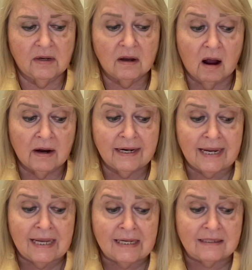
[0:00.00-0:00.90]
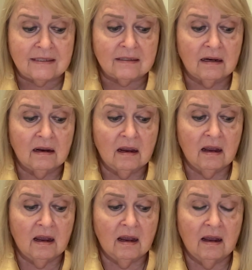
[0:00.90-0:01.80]
God is,
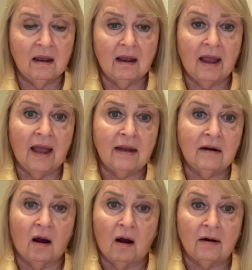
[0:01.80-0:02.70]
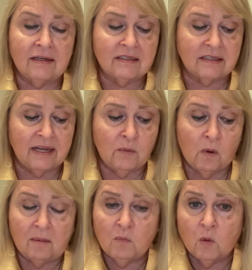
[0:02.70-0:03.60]
and honestly,
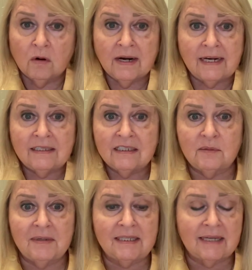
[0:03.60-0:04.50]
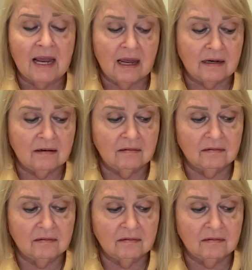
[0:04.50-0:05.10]
what more needs to be said?